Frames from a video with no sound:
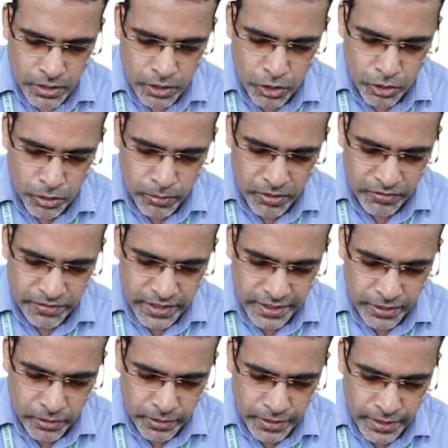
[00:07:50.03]
lobe of
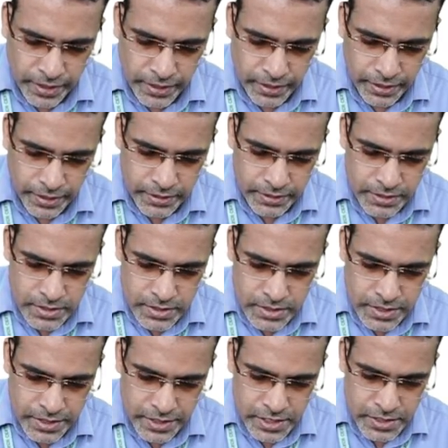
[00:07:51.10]
thyroid gland and this
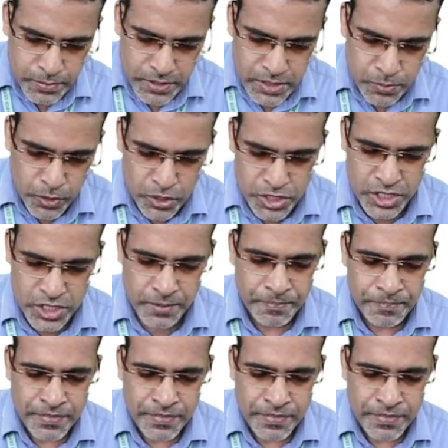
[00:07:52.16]
is the isthmus portion.